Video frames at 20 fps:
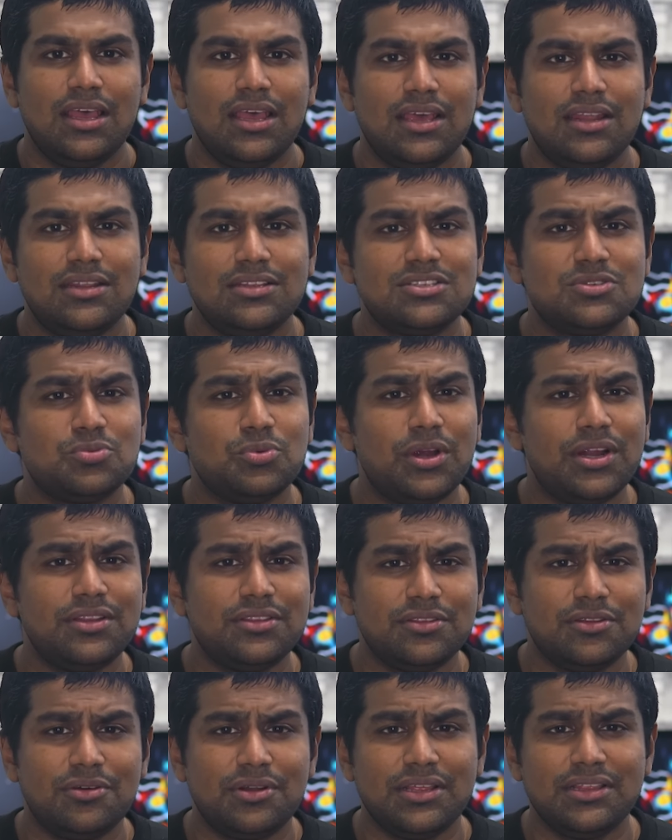and it's
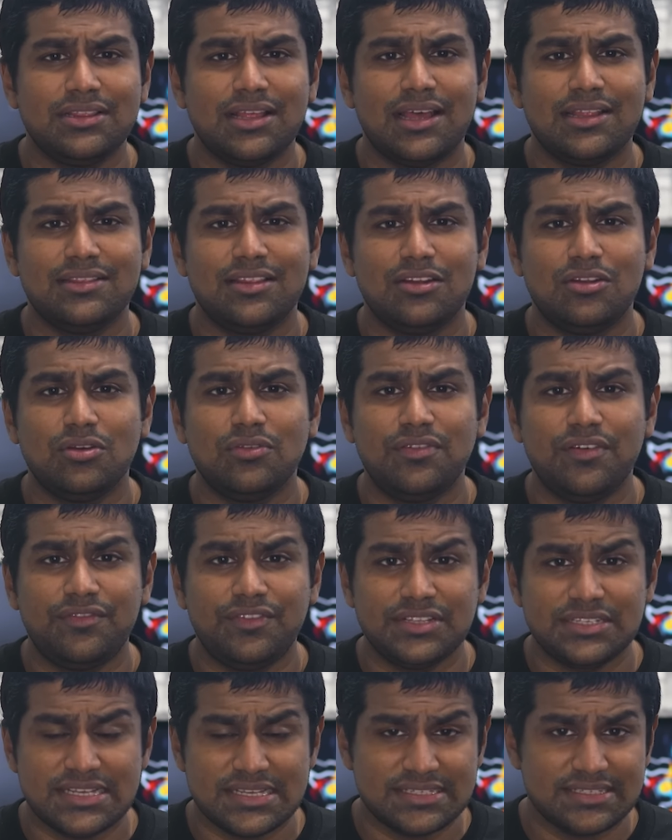worth noting that the
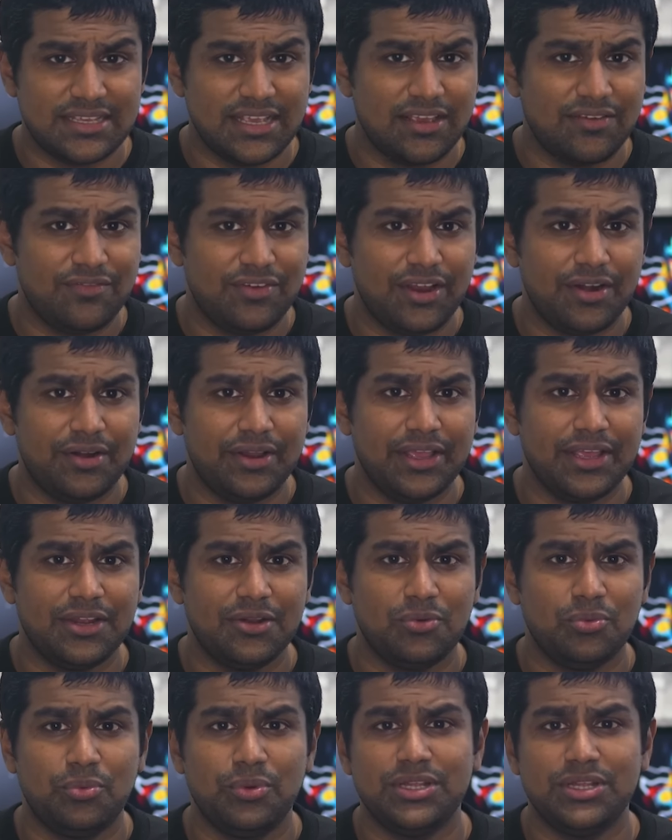256 gig variant,